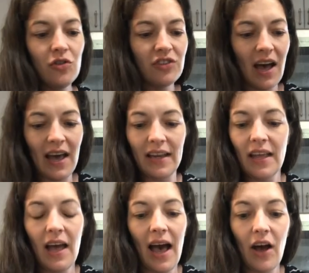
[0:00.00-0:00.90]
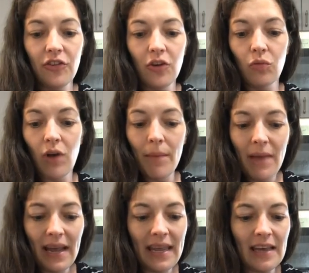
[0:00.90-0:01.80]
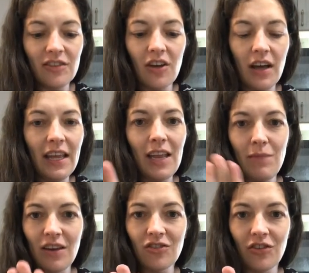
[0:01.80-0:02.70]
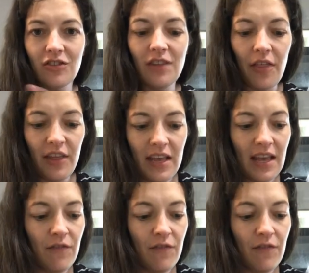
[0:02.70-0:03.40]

shine. I also rub my hand on it and make sure there's nothing.